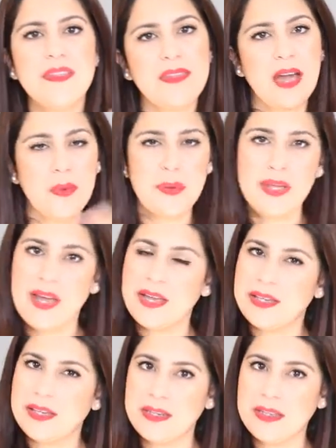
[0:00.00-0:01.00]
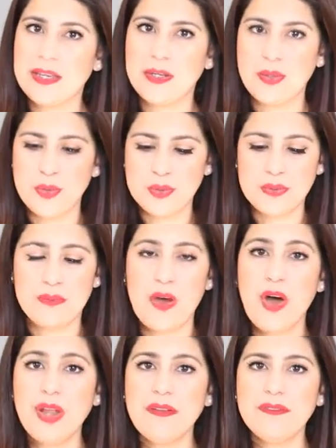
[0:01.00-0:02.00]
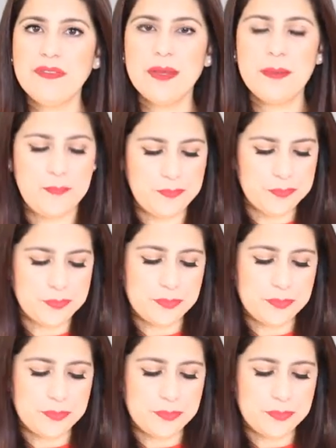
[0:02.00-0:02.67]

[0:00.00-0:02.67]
That way I can get a use of all of them.